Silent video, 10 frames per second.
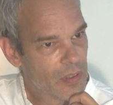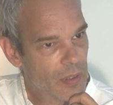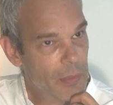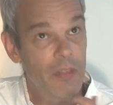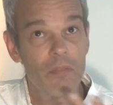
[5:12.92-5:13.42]

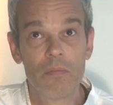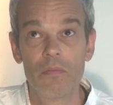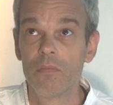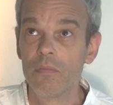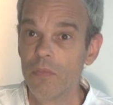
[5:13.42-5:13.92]
I mean,
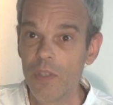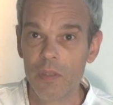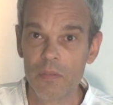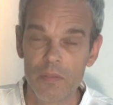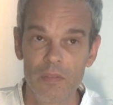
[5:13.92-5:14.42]

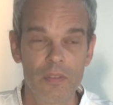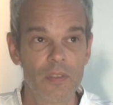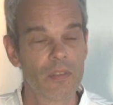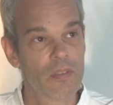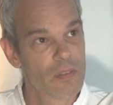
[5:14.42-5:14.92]

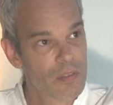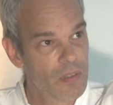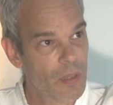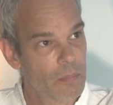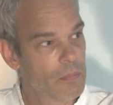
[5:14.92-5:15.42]

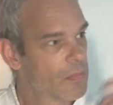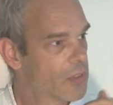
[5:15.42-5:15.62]
some